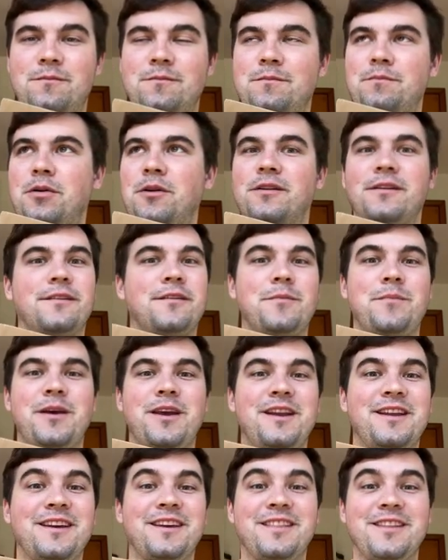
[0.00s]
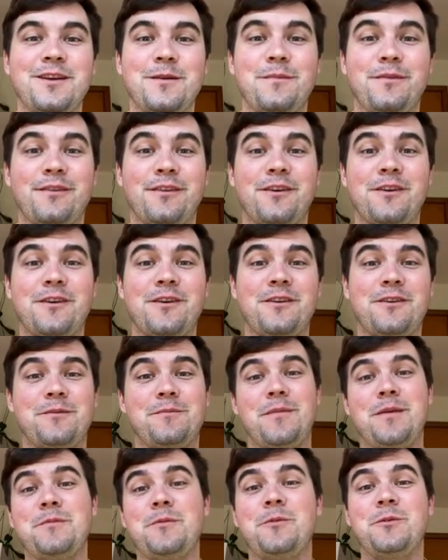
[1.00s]
participating in the absurd, or
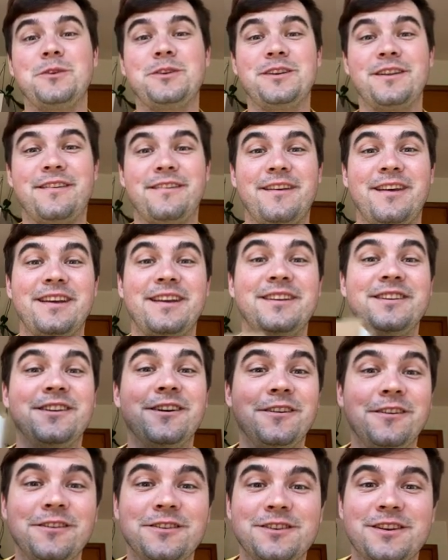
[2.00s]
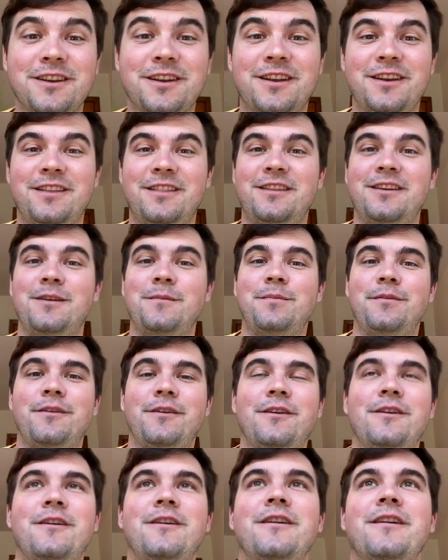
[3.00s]
maybe we should say indulging in the
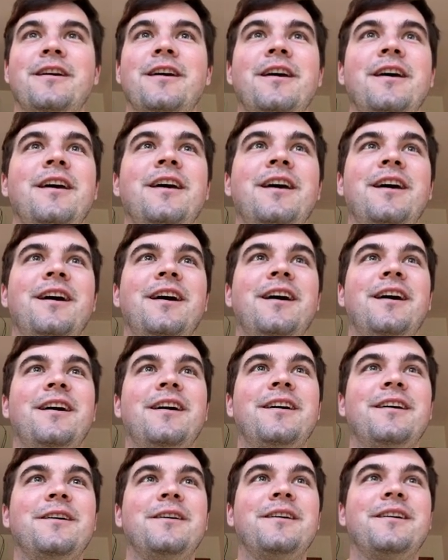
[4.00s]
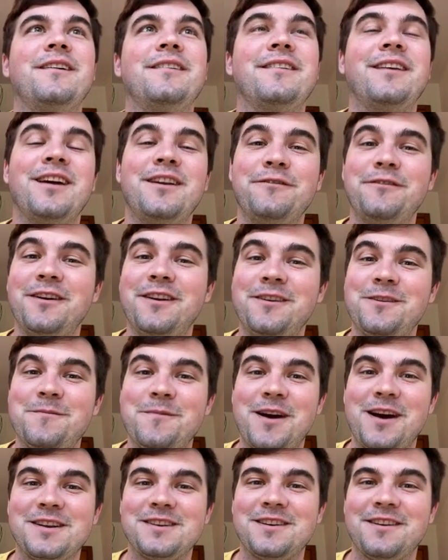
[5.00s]
absurd. It's kind of fun to
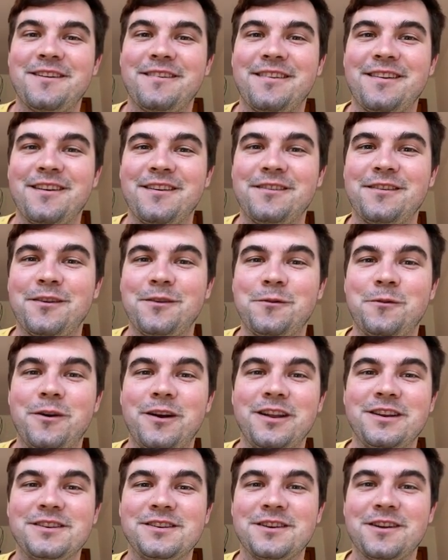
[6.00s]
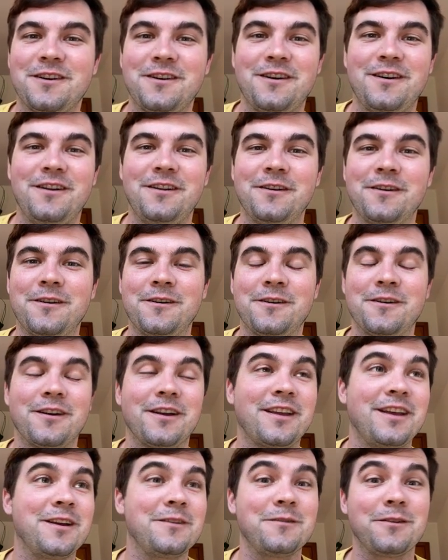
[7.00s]
imagine ourselves as 1 inch tall, or
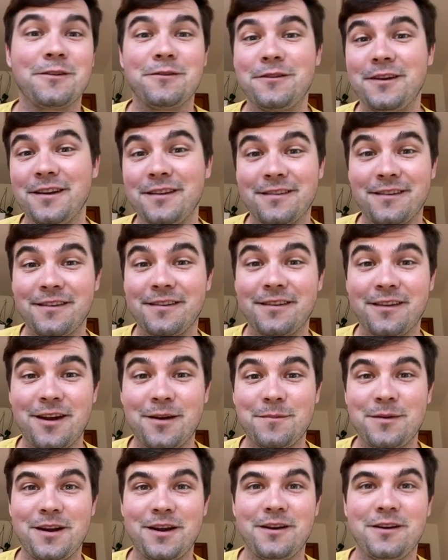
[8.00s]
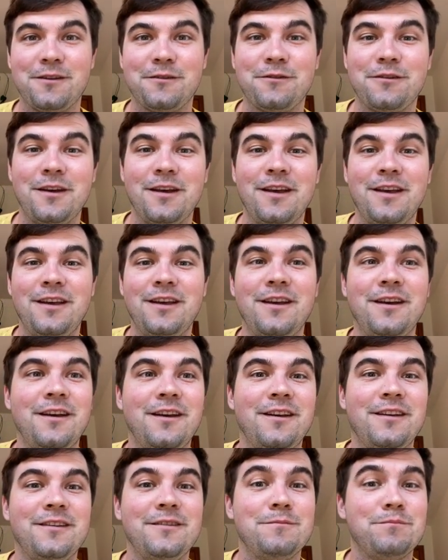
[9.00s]
again with faces coming out of
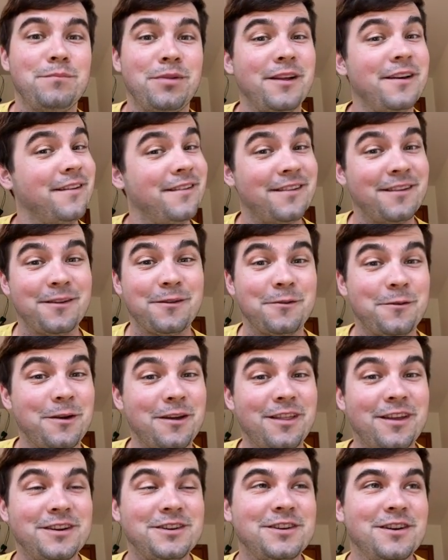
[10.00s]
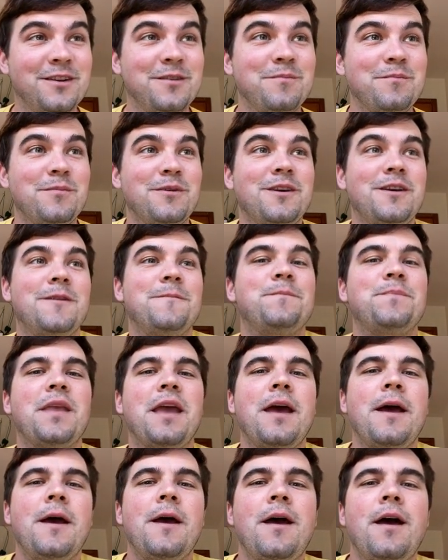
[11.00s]
places where they shouldn't be.
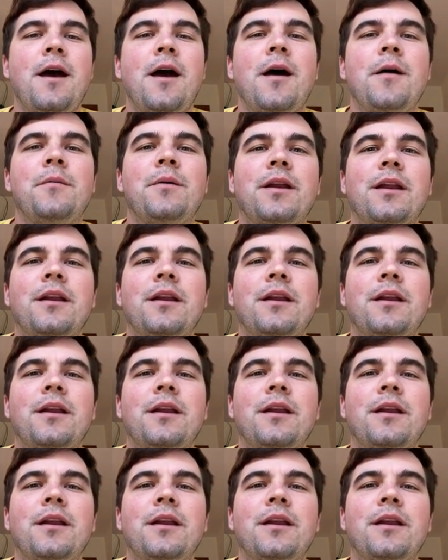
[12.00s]
But